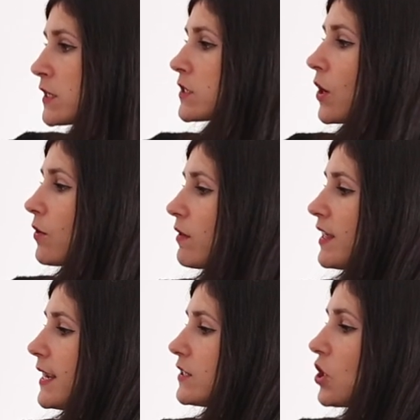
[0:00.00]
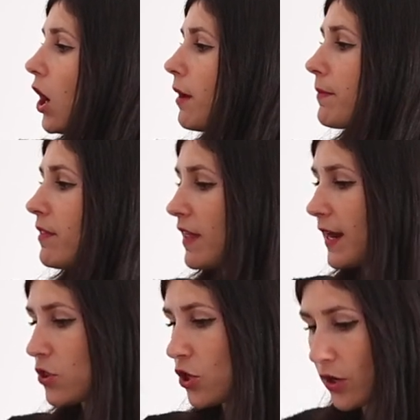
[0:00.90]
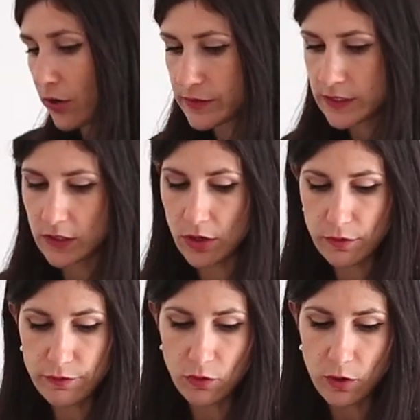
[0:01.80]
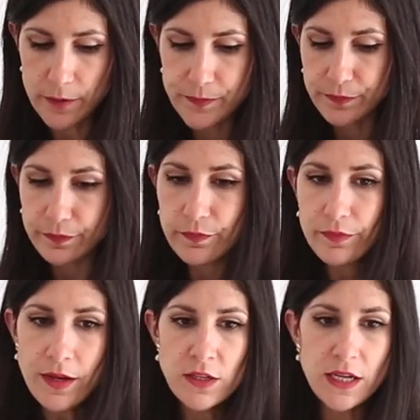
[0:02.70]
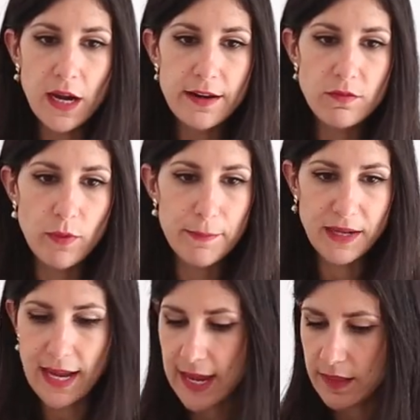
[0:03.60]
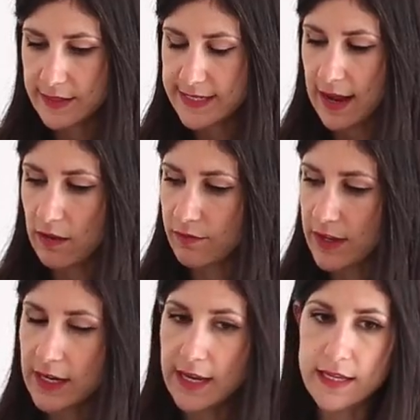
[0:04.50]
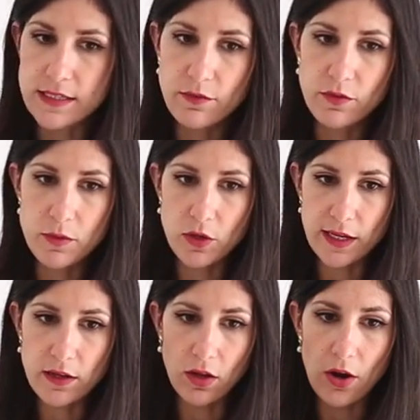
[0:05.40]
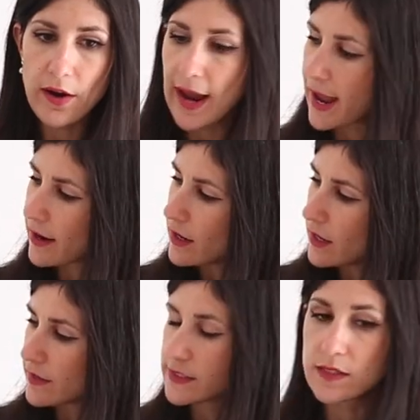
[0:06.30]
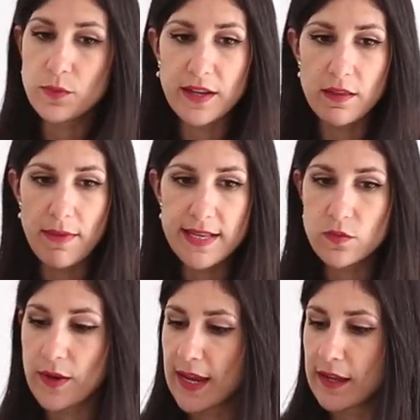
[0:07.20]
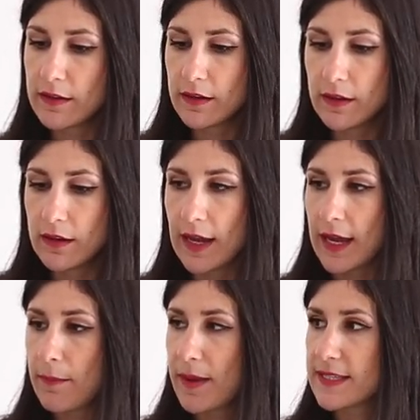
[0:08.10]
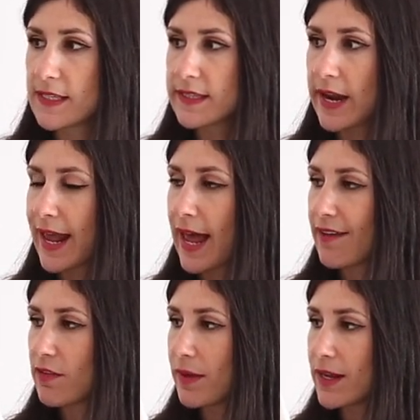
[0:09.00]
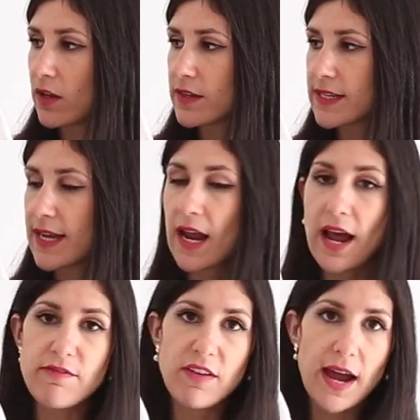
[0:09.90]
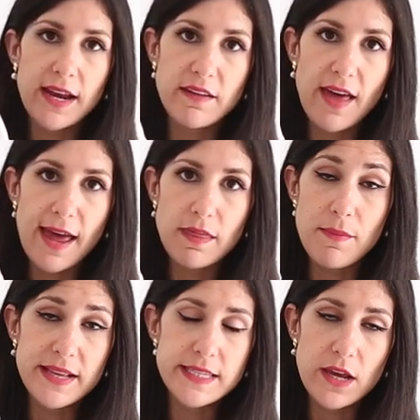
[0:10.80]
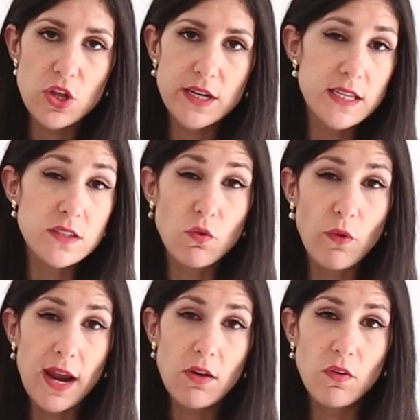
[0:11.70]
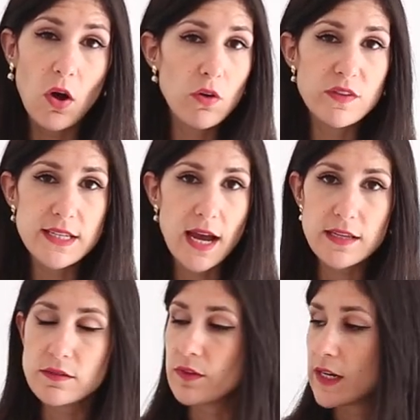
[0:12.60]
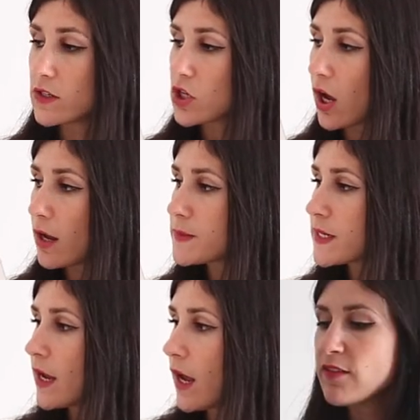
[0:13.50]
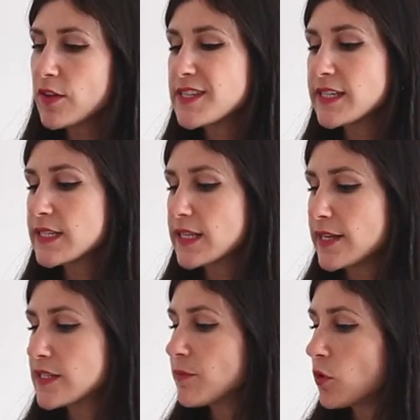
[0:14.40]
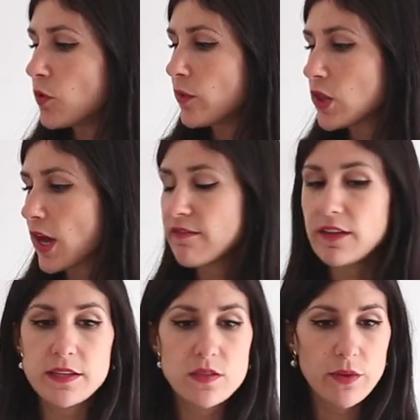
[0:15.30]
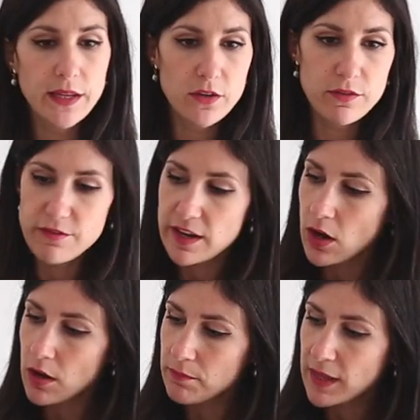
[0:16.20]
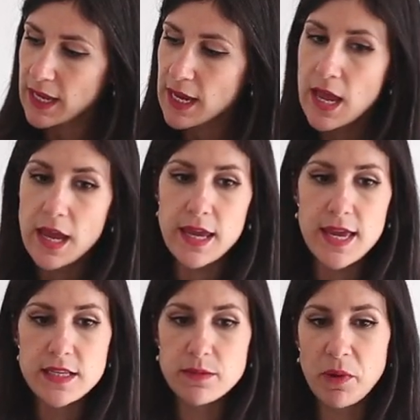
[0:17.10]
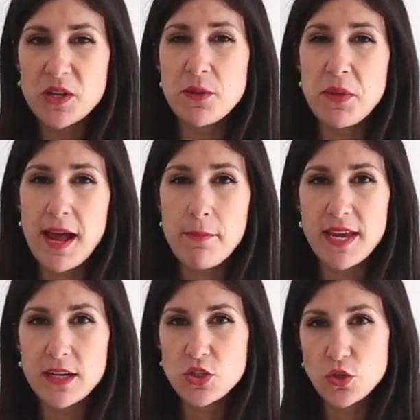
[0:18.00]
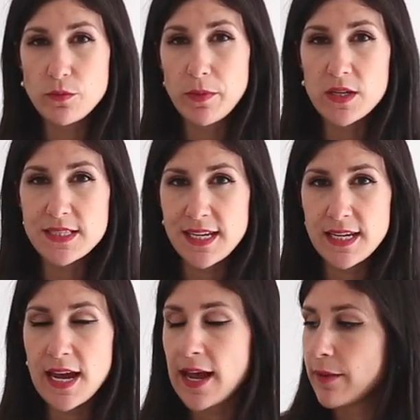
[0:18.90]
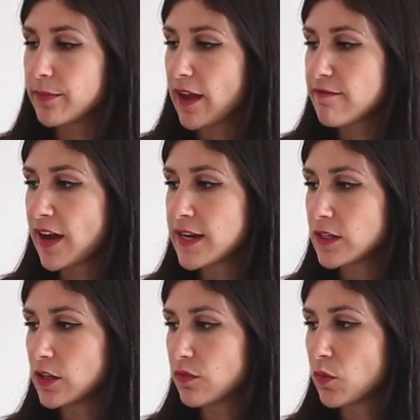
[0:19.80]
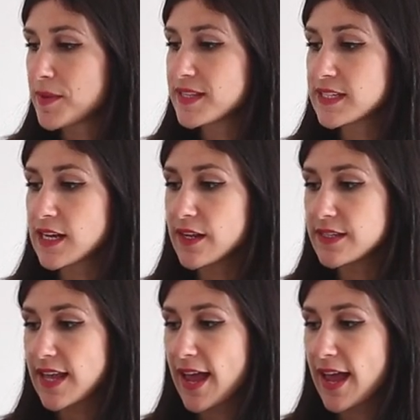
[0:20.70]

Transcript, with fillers: So the top that I chose to go for to kind of replicate this outfit is from Uniqlo, and this is one of the menswear Uh, pieces that I have in my closet. I find that the men's section is great for oversized fitting tops. I got this in a size small, which I feel is a really good fit on me. It's boxy without being too boxy. Um, I find a lot of women's styles